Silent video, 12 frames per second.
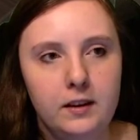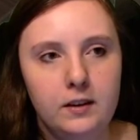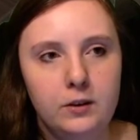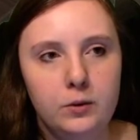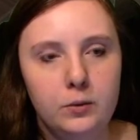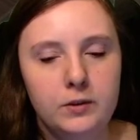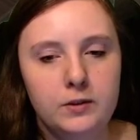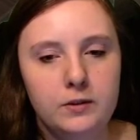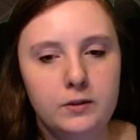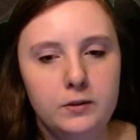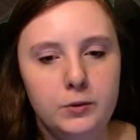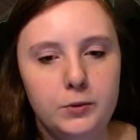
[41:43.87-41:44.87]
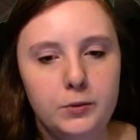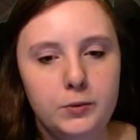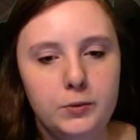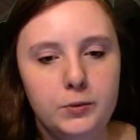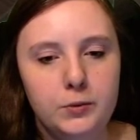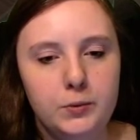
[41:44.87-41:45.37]
And you want to
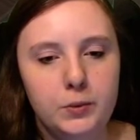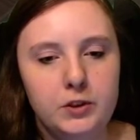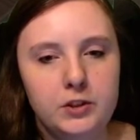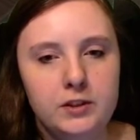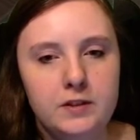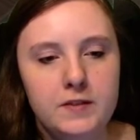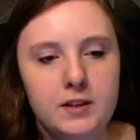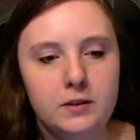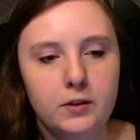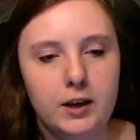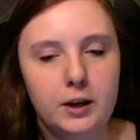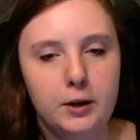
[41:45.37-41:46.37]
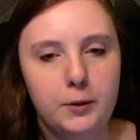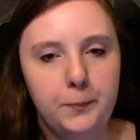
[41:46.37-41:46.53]
watch TV, okay.